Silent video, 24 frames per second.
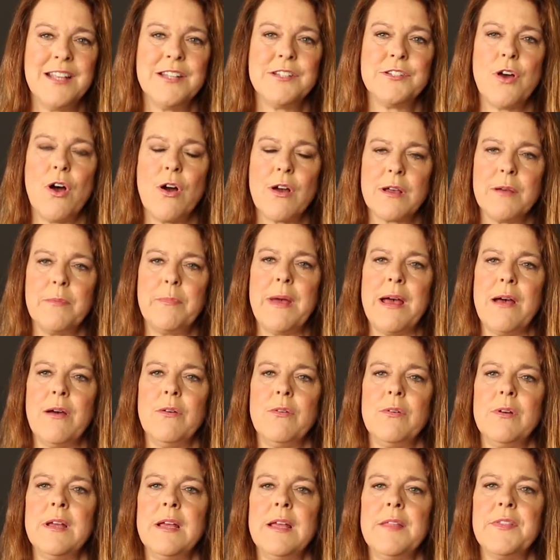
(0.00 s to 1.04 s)
talk
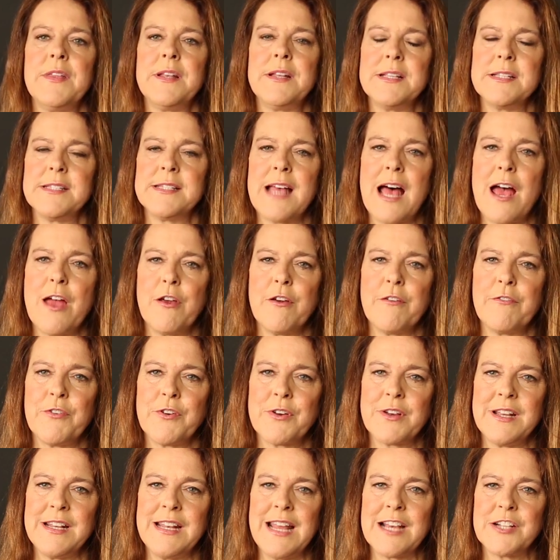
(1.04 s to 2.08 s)
about the desire
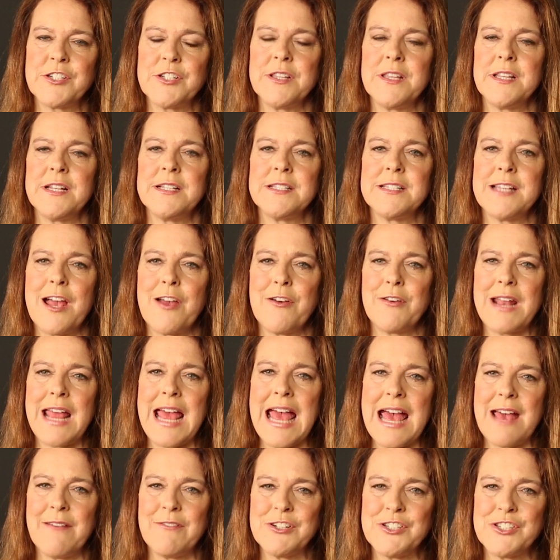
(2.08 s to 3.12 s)
for connection, the desire to
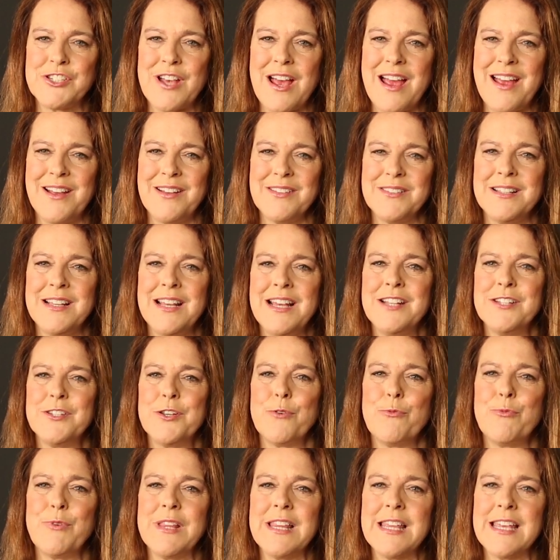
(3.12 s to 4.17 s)
have a child,
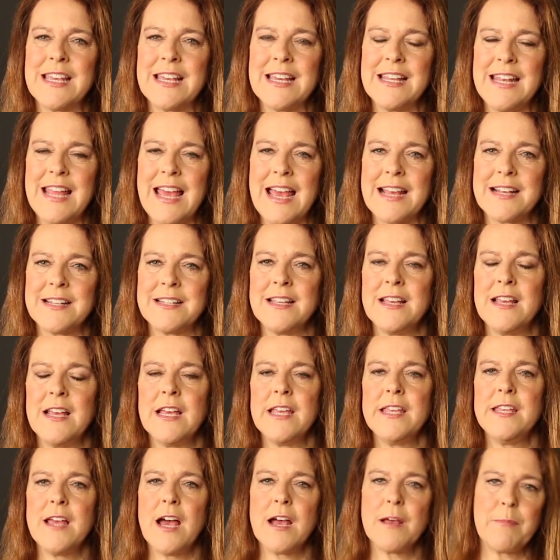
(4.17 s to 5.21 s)
to really connect.
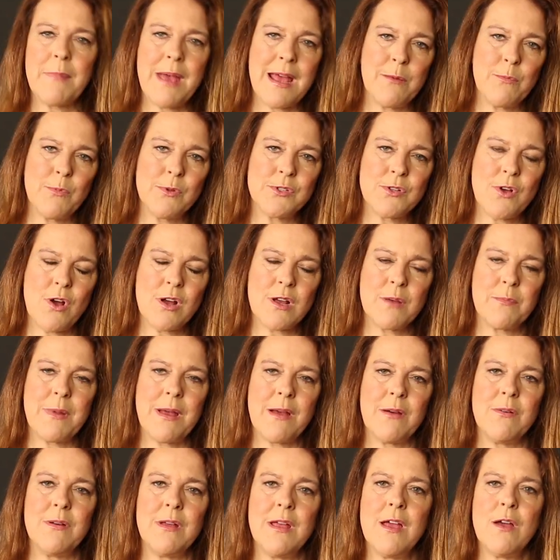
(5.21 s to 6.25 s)
Young men will talk
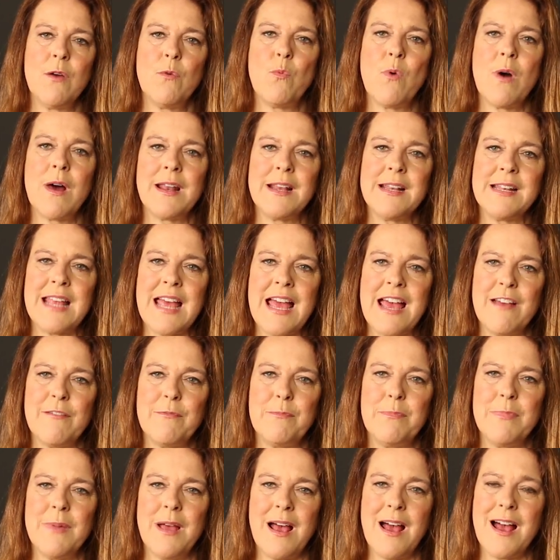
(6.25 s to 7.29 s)
about wanting to
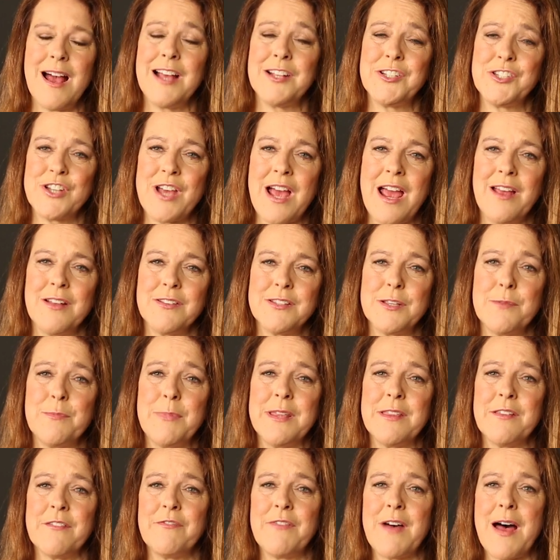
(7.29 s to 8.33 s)
have a child to
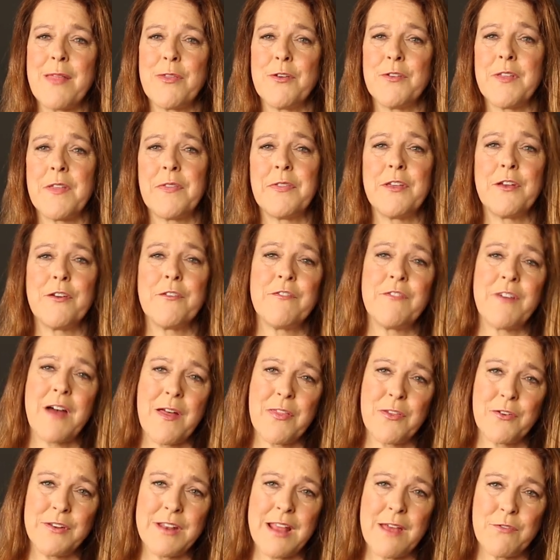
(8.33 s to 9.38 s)
be the father that their
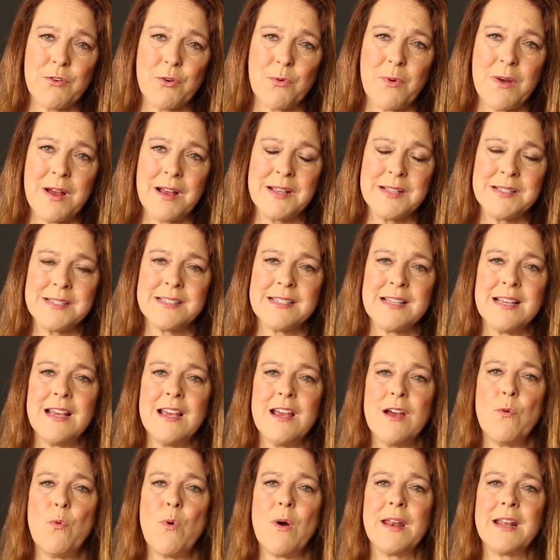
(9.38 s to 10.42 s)
father never was,
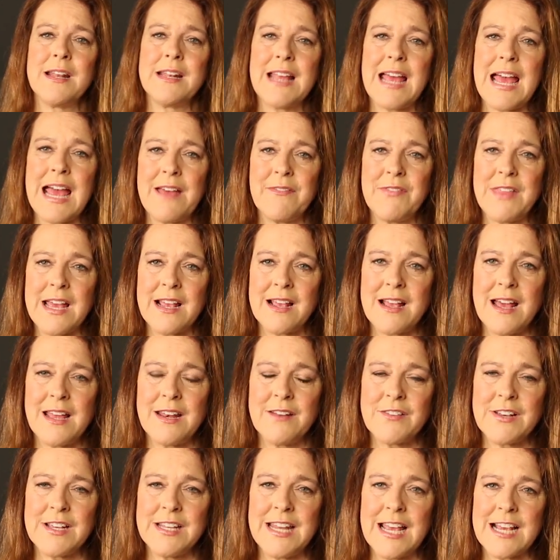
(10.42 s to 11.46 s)
wanting to have that
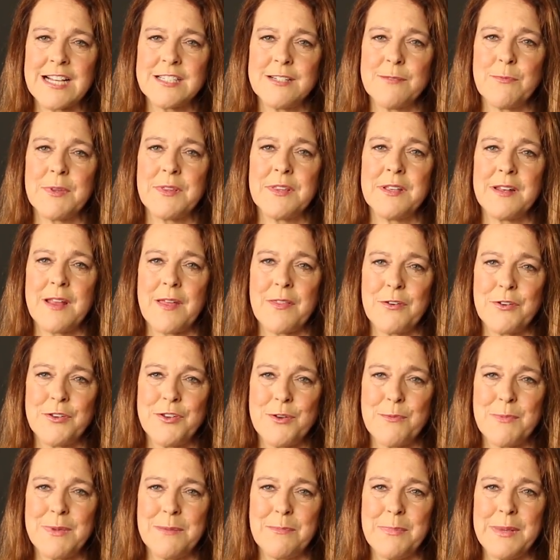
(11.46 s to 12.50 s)
kind of connection with another
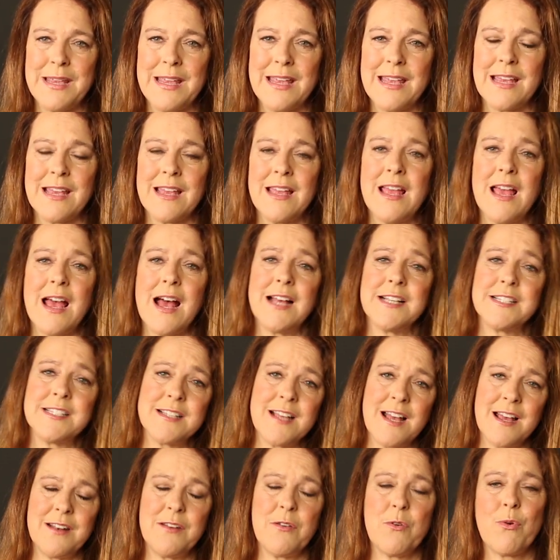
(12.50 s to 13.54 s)
human being, a
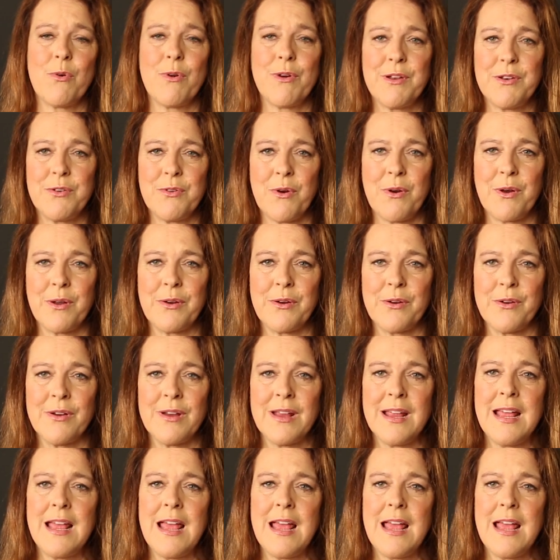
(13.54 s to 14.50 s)
son or a daughter.